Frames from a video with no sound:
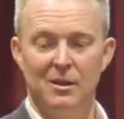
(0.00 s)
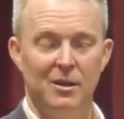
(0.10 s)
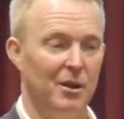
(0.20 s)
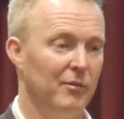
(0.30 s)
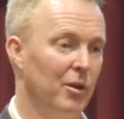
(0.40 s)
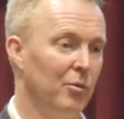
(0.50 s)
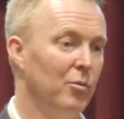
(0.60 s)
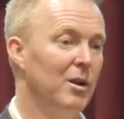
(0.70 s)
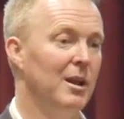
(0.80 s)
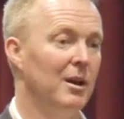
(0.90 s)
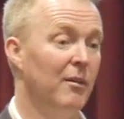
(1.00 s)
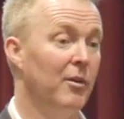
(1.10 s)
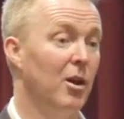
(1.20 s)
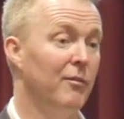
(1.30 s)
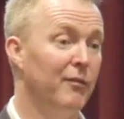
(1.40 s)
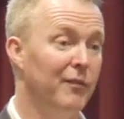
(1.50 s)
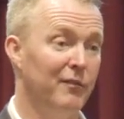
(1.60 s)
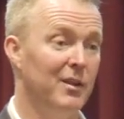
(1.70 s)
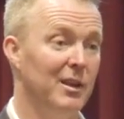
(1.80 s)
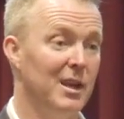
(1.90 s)
you know, I've got a really, I've got over
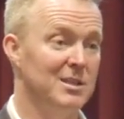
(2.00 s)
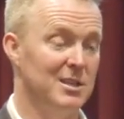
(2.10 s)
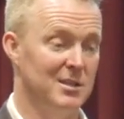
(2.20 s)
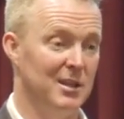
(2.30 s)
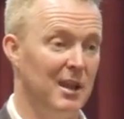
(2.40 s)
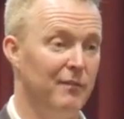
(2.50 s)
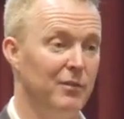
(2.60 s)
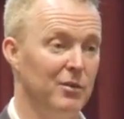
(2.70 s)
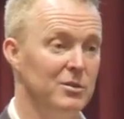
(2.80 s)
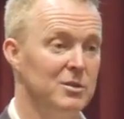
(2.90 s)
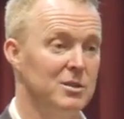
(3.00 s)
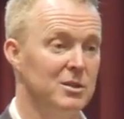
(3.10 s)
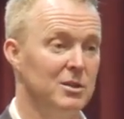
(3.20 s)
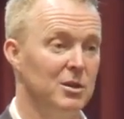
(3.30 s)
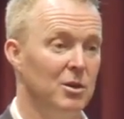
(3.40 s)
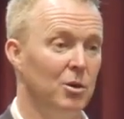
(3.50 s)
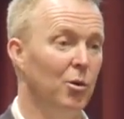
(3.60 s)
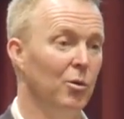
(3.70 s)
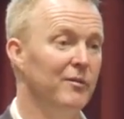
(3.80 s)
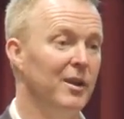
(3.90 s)
50 nieces and nephews
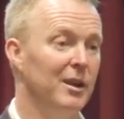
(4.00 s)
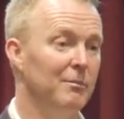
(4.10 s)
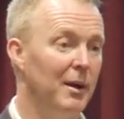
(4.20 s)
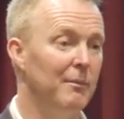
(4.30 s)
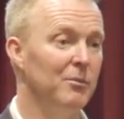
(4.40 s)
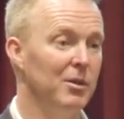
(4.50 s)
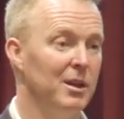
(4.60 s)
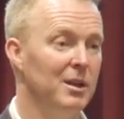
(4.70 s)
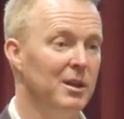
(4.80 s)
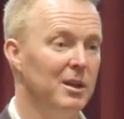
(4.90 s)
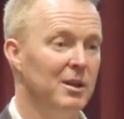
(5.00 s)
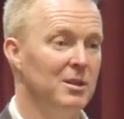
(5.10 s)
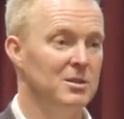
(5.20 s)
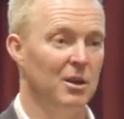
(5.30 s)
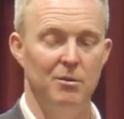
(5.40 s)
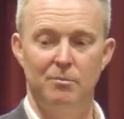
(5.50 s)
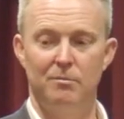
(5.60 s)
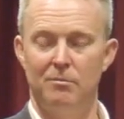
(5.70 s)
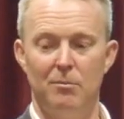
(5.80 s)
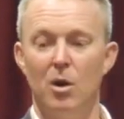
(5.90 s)
all living in Bunbury. So
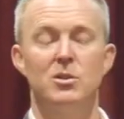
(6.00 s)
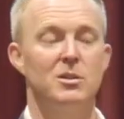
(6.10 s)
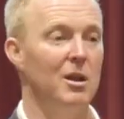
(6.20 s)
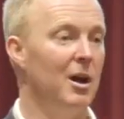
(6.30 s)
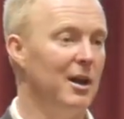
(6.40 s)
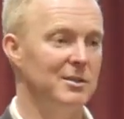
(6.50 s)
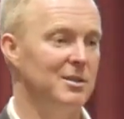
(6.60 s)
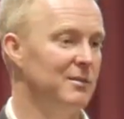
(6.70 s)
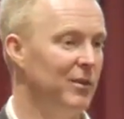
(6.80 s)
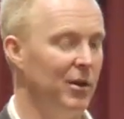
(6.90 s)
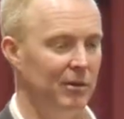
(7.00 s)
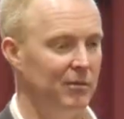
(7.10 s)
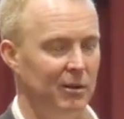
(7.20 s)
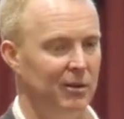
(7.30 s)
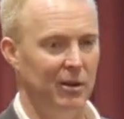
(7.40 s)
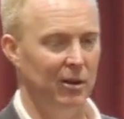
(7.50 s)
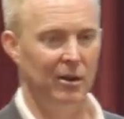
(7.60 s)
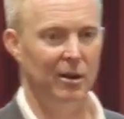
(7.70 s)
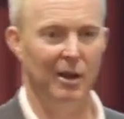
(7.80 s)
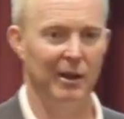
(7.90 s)
most nights you've got, you know,
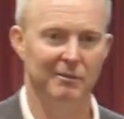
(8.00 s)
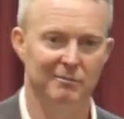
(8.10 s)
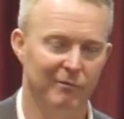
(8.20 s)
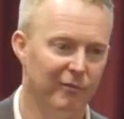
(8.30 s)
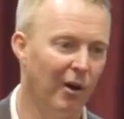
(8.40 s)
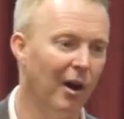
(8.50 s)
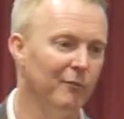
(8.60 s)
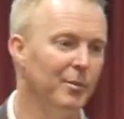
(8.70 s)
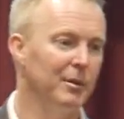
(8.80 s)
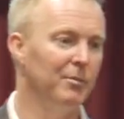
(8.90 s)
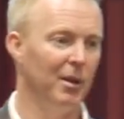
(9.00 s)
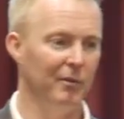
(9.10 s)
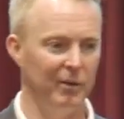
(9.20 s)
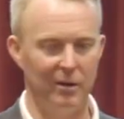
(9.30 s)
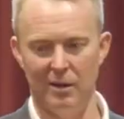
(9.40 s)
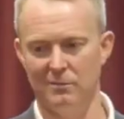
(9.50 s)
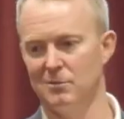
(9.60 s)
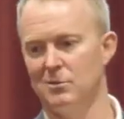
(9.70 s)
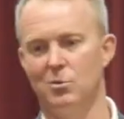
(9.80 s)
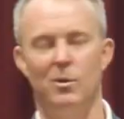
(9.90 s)
not like five people over, you've got like
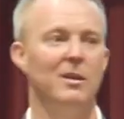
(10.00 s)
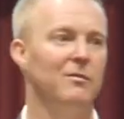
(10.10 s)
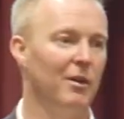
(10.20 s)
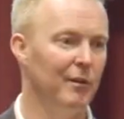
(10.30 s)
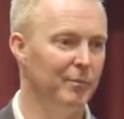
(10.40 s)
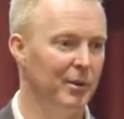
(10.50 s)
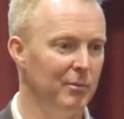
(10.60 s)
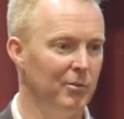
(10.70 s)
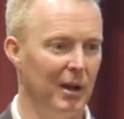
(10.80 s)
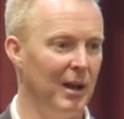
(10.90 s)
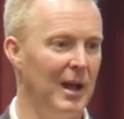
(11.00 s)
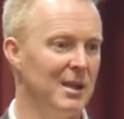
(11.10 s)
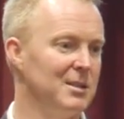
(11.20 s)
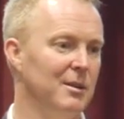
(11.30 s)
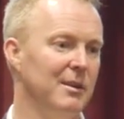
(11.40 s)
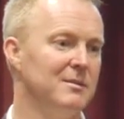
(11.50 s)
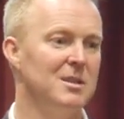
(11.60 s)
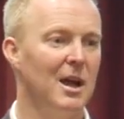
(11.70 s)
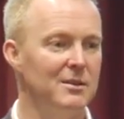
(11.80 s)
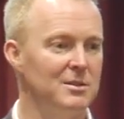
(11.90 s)
25 people. Like last night, I had
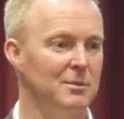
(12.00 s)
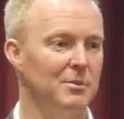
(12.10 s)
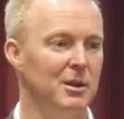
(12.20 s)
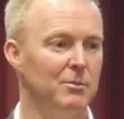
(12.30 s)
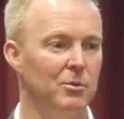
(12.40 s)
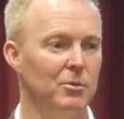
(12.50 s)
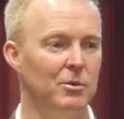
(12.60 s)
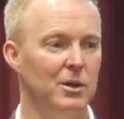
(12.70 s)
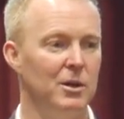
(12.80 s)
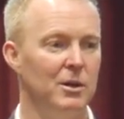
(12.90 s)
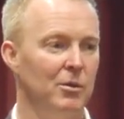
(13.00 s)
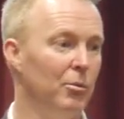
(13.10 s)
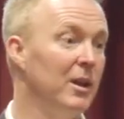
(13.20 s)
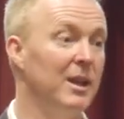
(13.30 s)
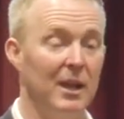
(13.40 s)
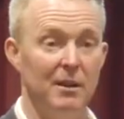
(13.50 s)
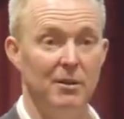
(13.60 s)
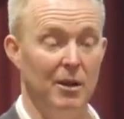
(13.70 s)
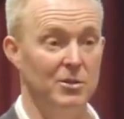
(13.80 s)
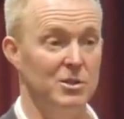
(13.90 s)
tons of people. The weekend,
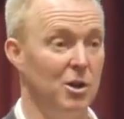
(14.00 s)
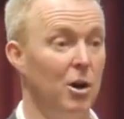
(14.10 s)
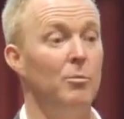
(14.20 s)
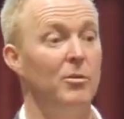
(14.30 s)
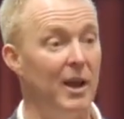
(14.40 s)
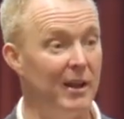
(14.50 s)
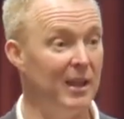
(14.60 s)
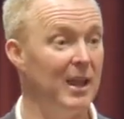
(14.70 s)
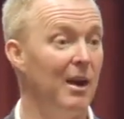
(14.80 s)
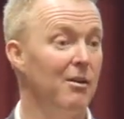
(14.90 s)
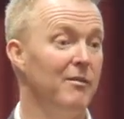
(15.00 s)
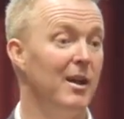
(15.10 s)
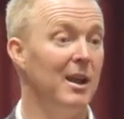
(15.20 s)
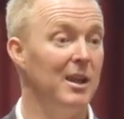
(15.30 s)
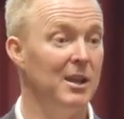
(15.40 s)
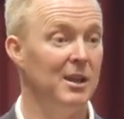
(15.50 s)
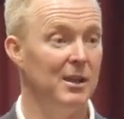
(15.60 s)
you know, just gone, well, down in Carrie Valley.